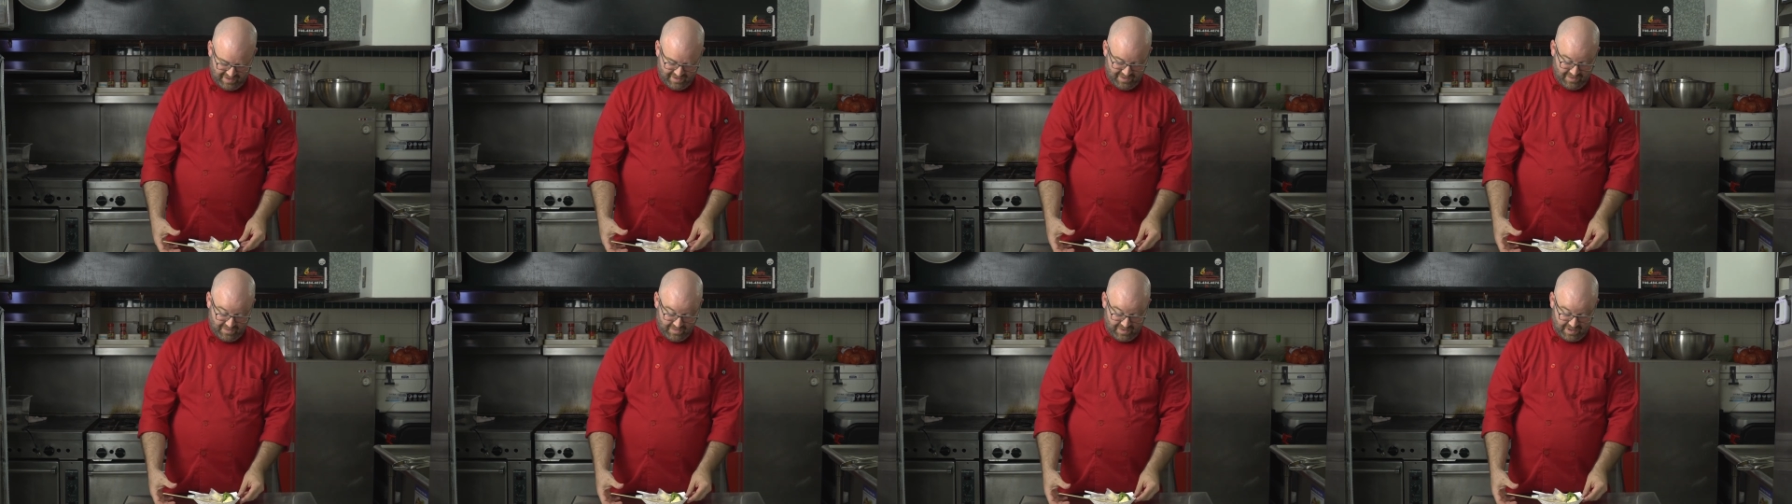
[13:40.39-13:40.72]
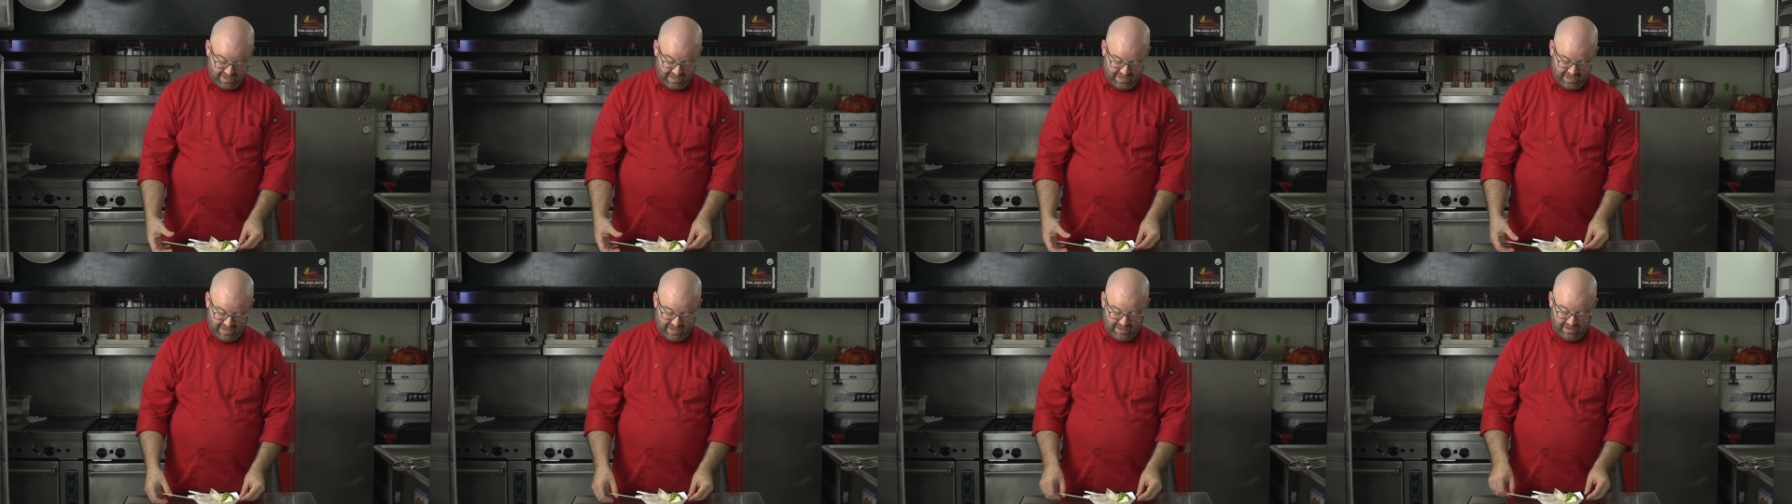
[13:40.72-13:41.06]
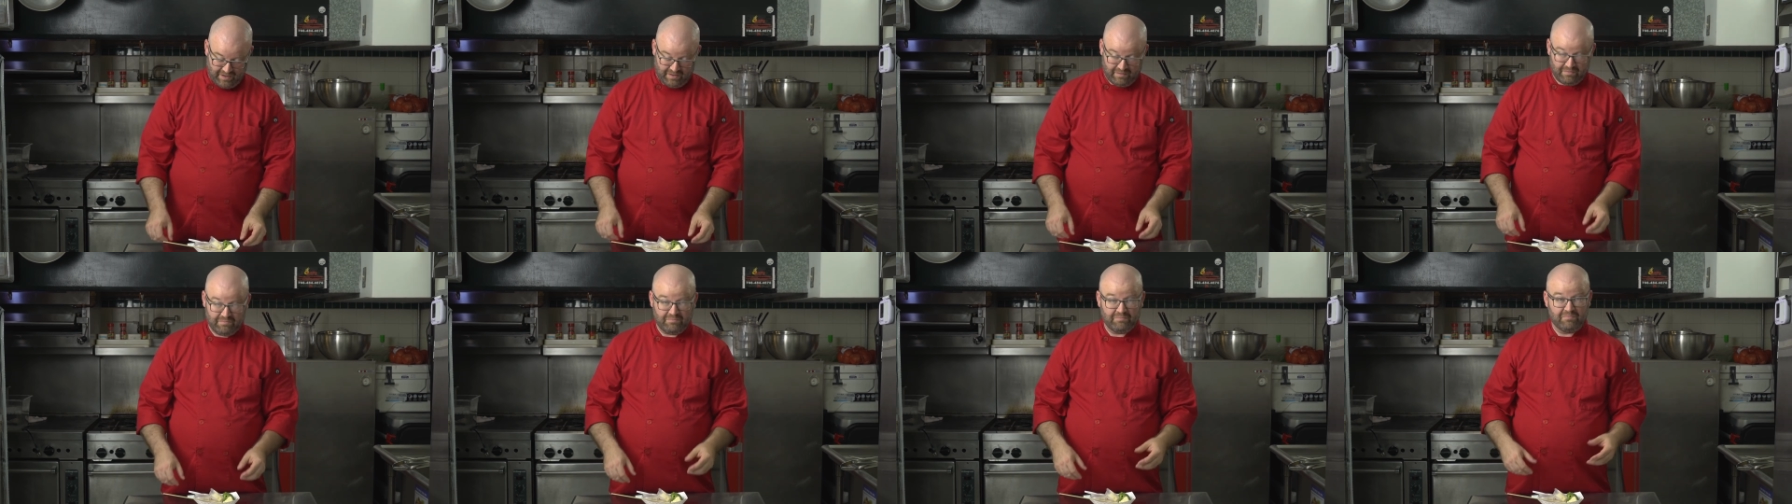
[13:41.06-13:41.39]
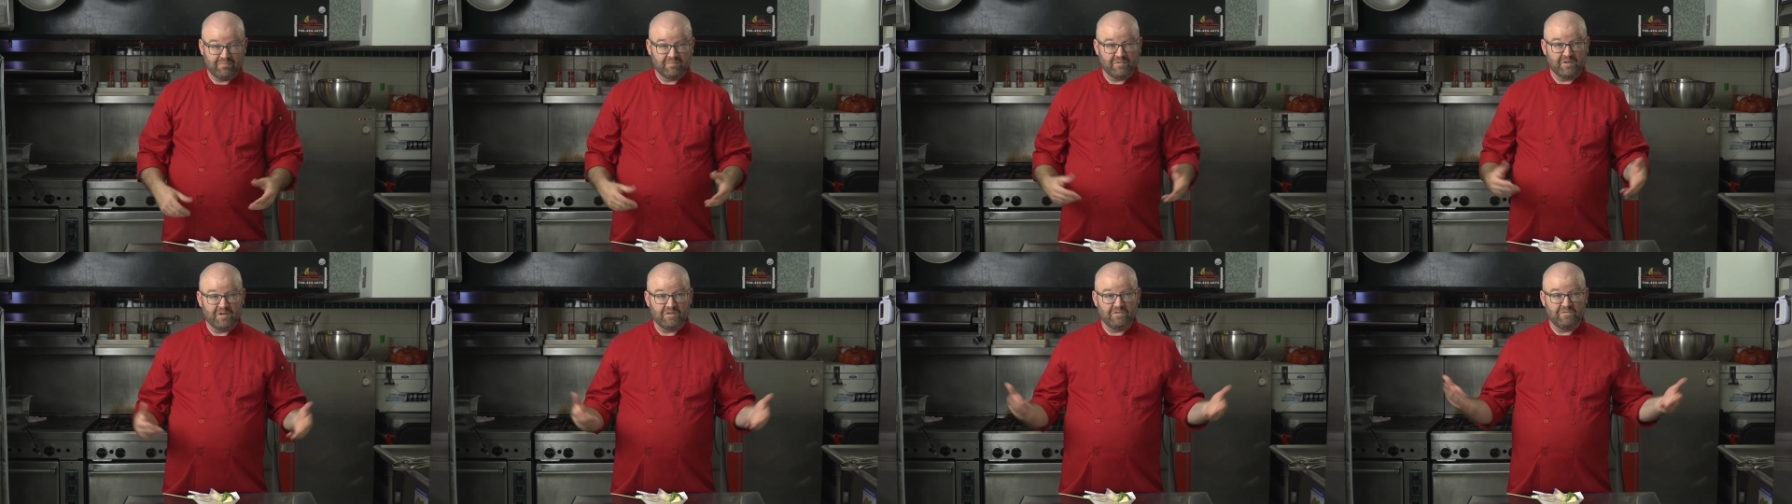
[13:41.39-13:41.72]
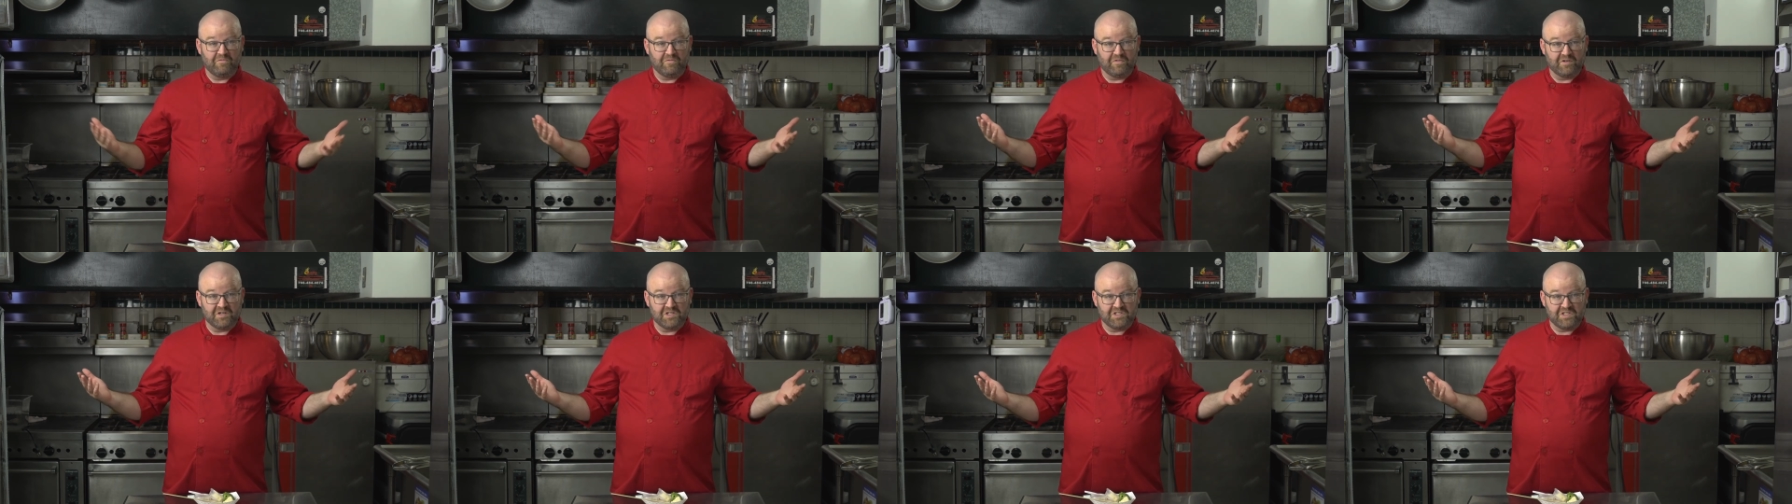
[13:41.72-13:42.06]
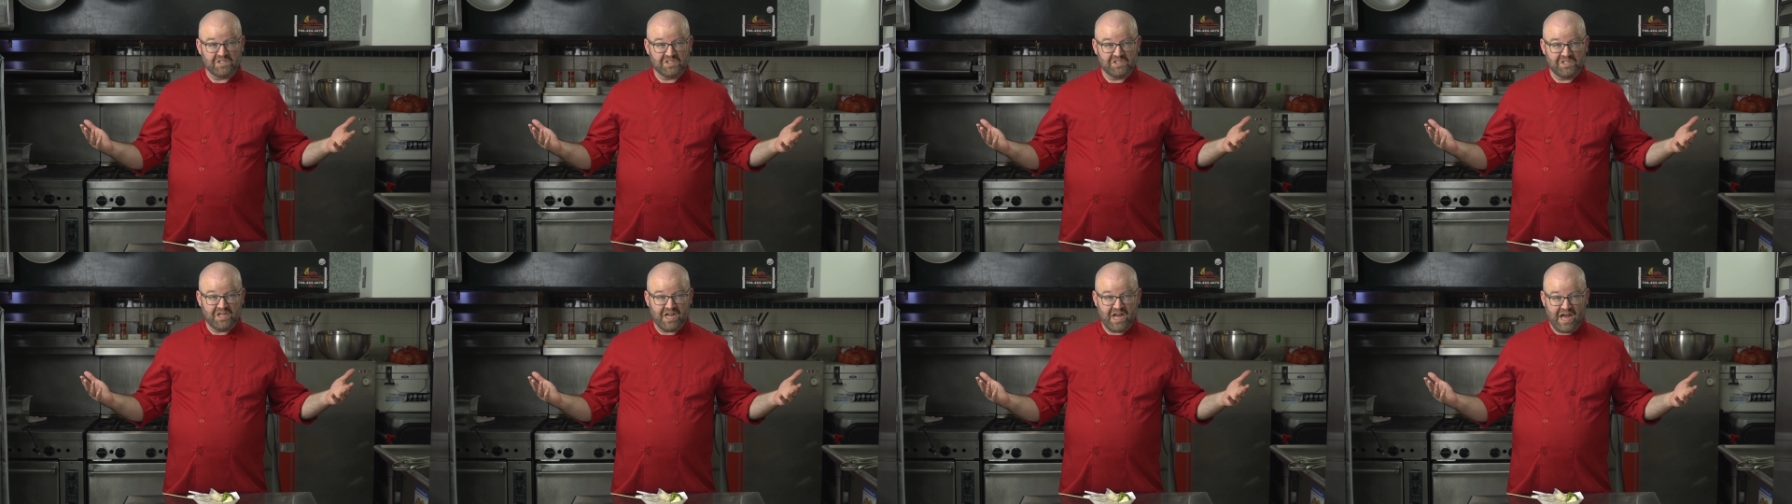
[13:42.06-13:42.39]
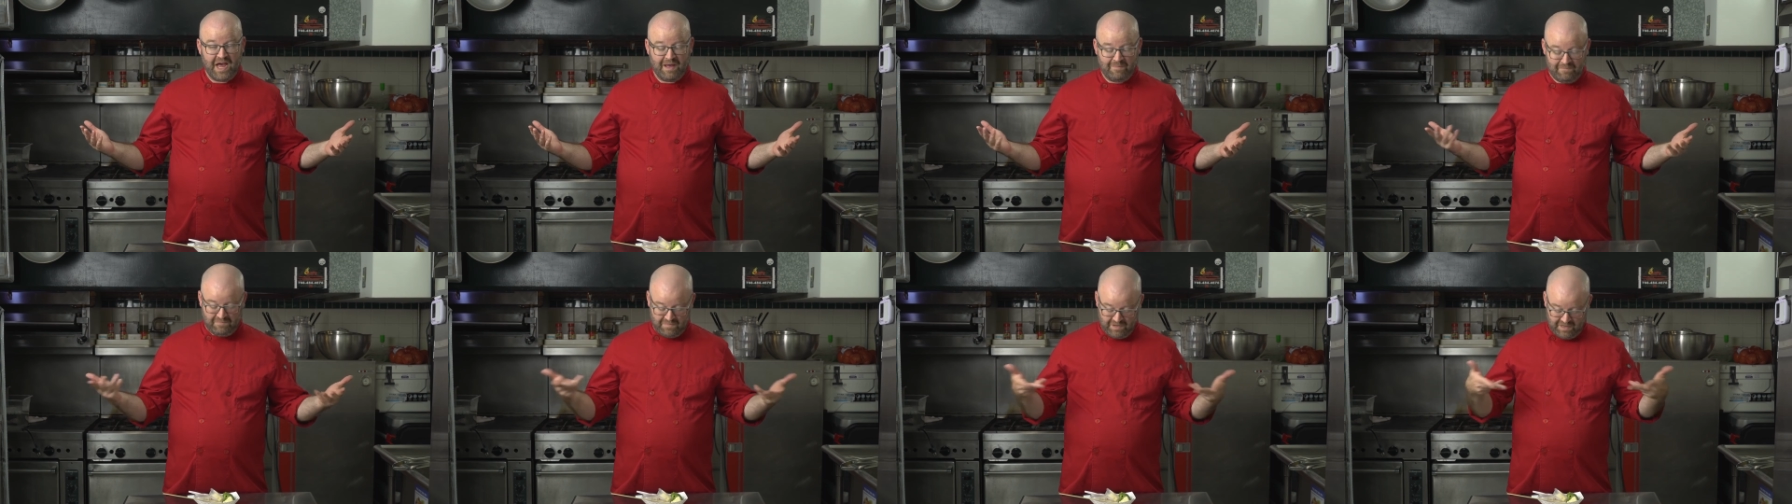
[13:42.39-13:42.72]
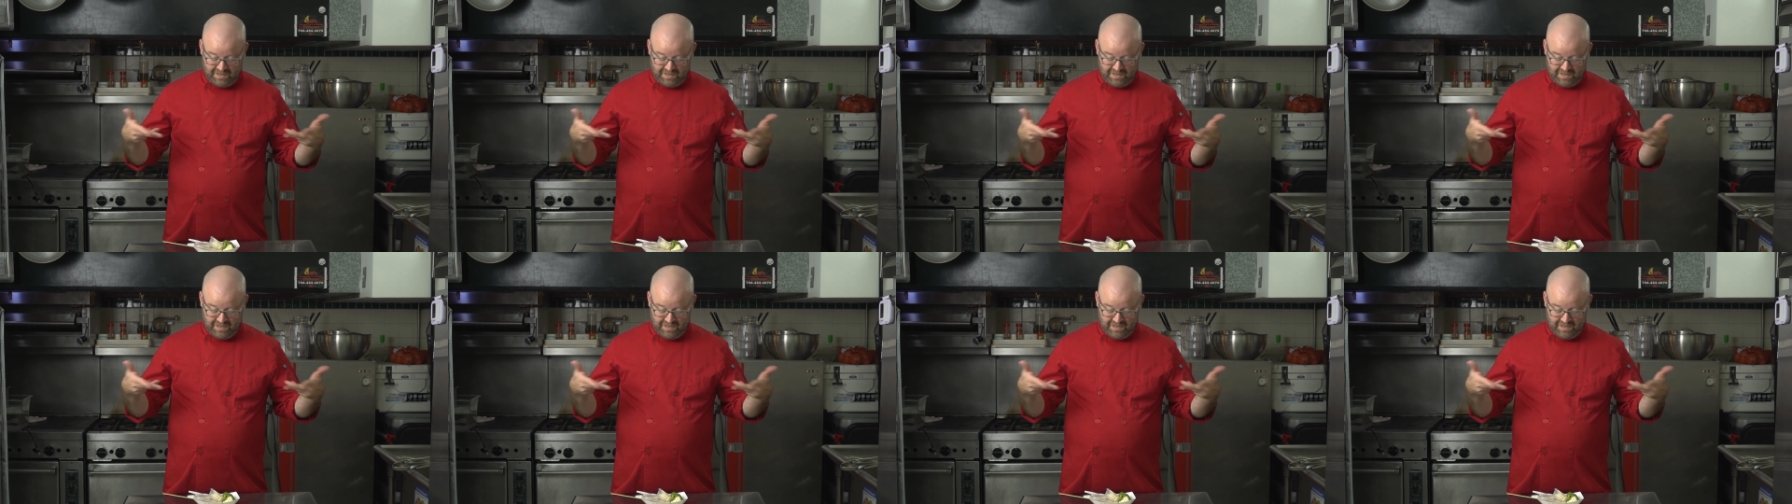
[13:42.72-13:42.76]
Okay, first step,